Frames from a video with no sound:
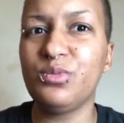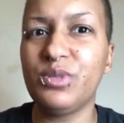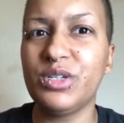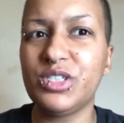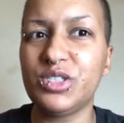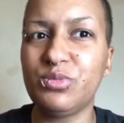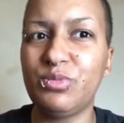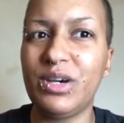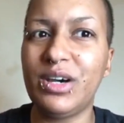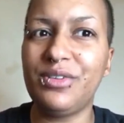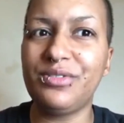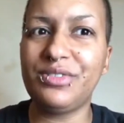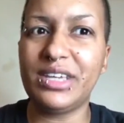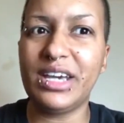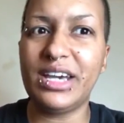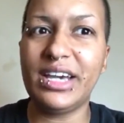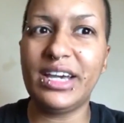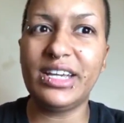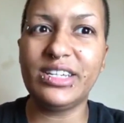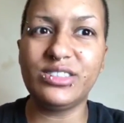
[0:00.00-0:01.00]
much about
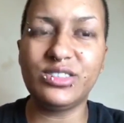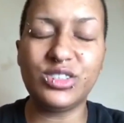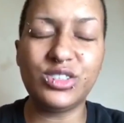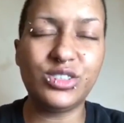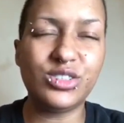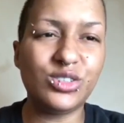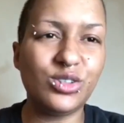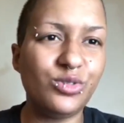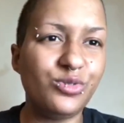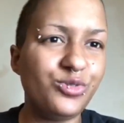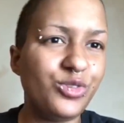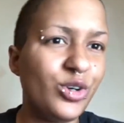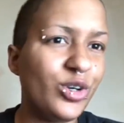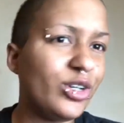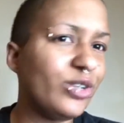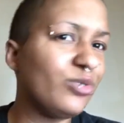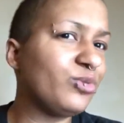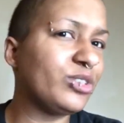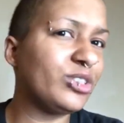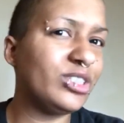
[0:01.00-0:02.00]
that as so
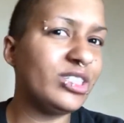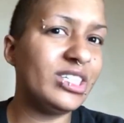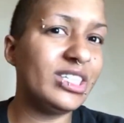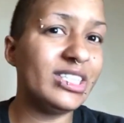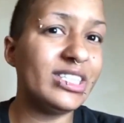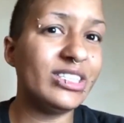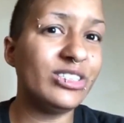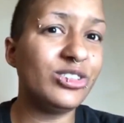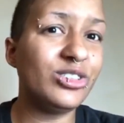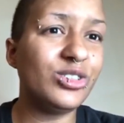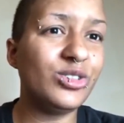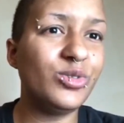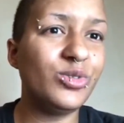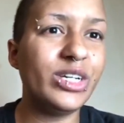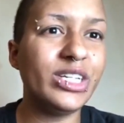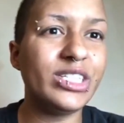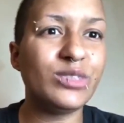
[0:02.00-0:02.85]
far when you get into it.